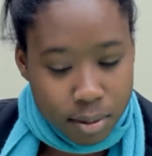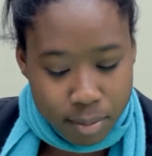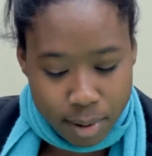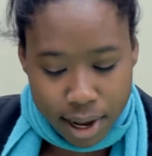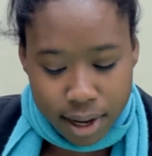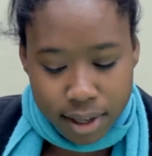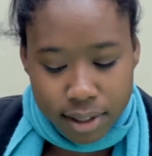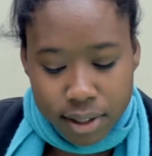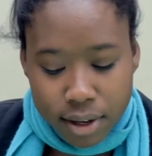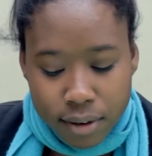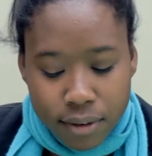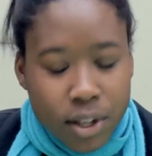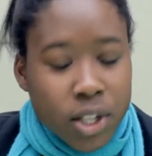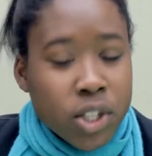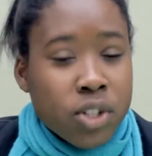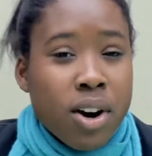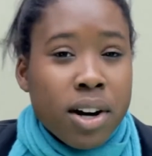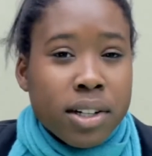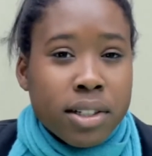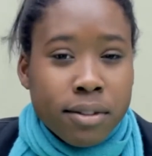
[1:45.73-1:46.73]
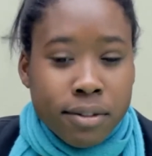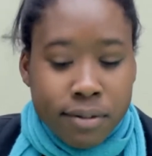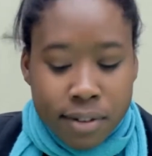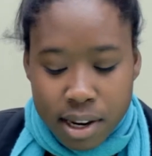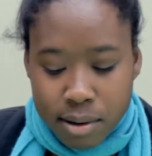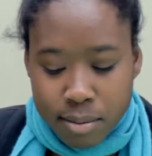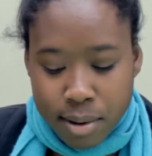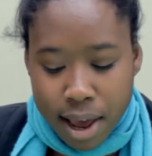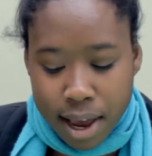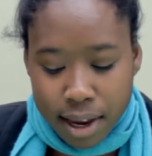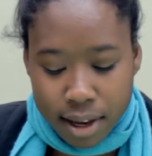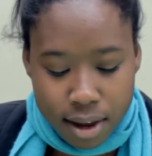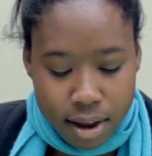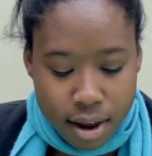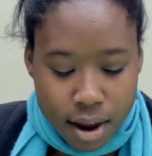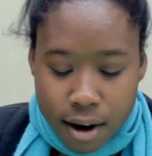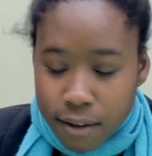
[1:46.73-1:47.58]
amounts of constructive feedback